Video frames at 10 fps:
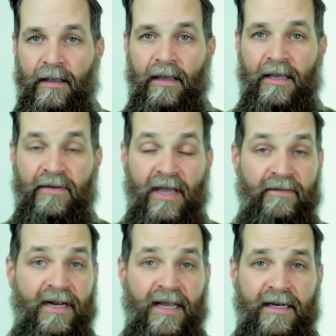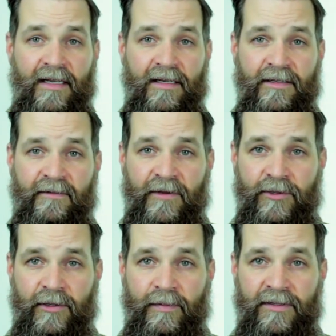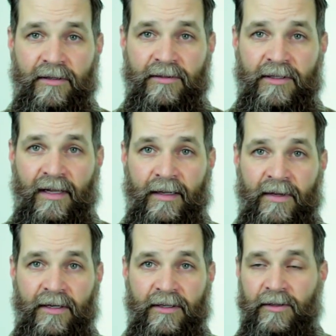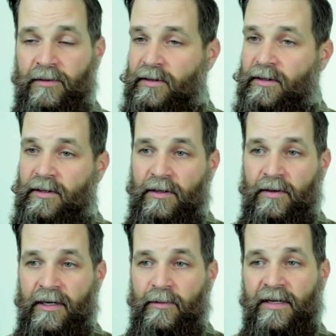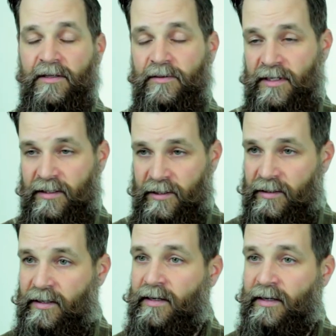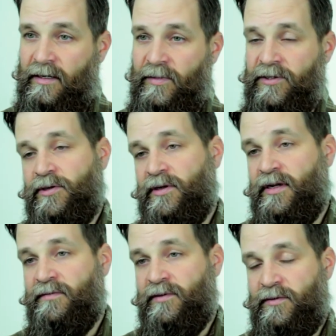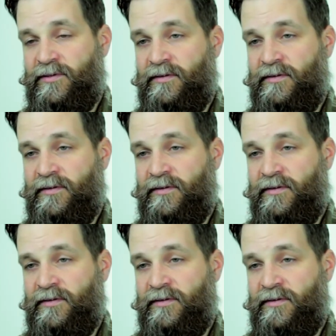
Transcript: If you have any ideas on future episodes you'd like me to do, go ahead and write those in there, and I'll be sure to cover those